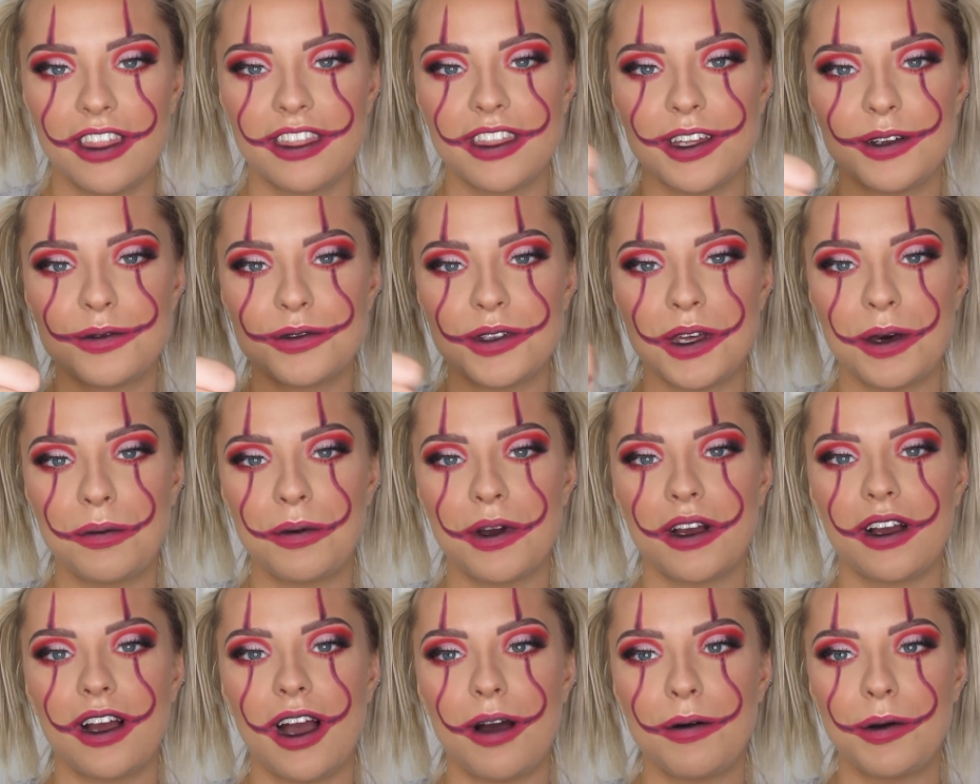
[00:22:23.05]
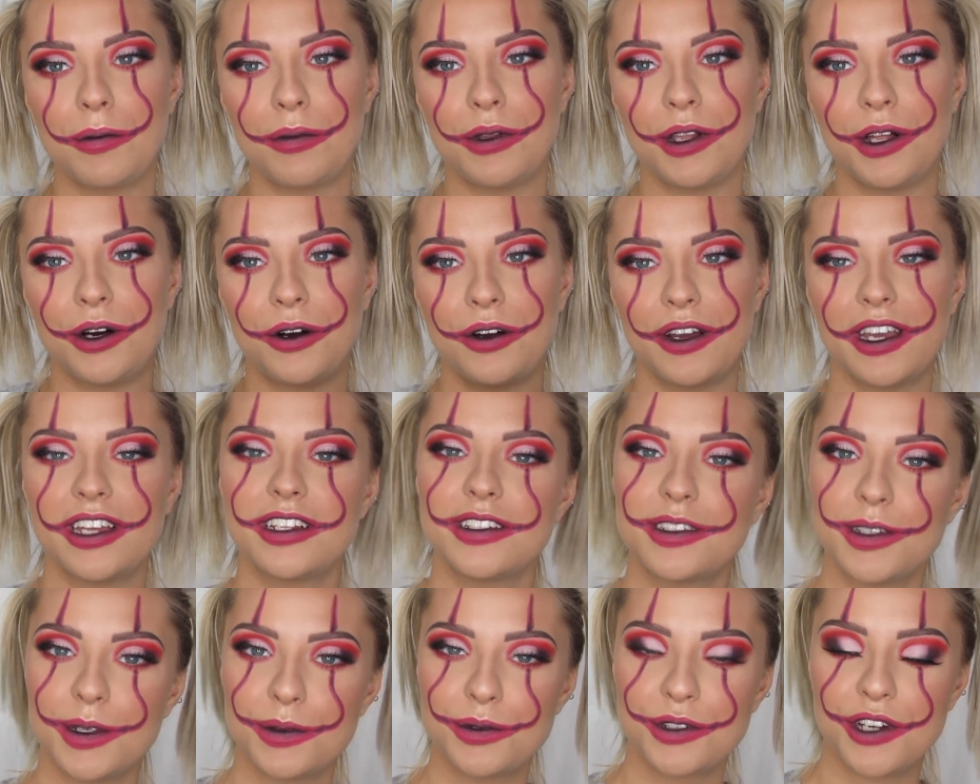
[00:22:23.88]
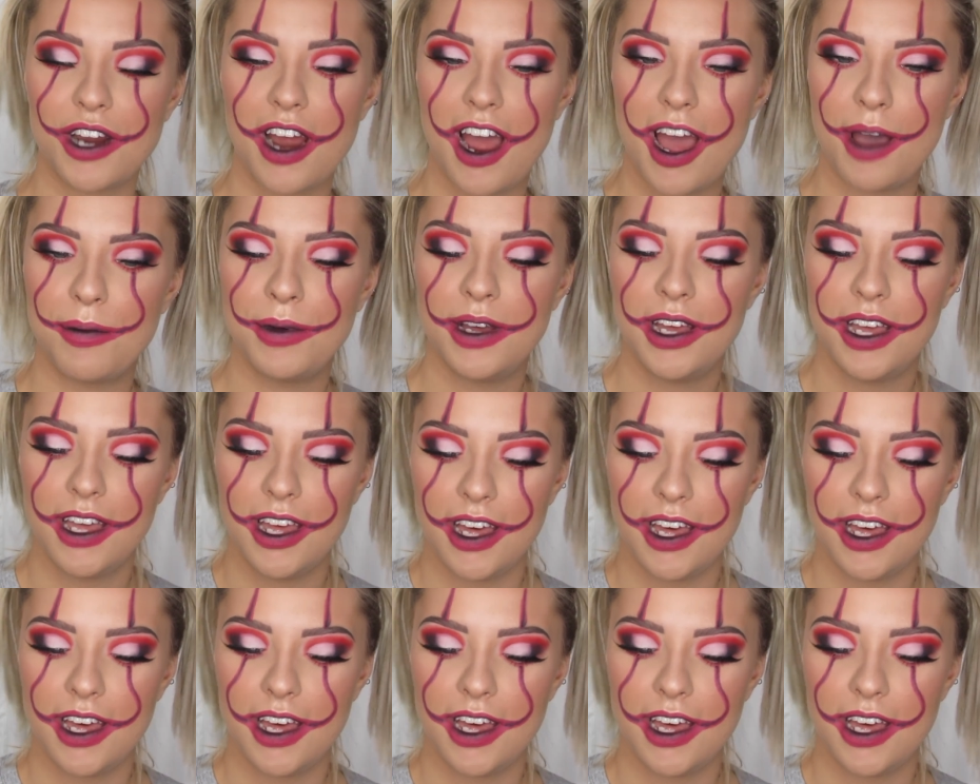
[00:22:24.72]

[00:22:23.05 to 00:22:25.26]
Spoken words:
a thumbs up, comment below, and subscribe.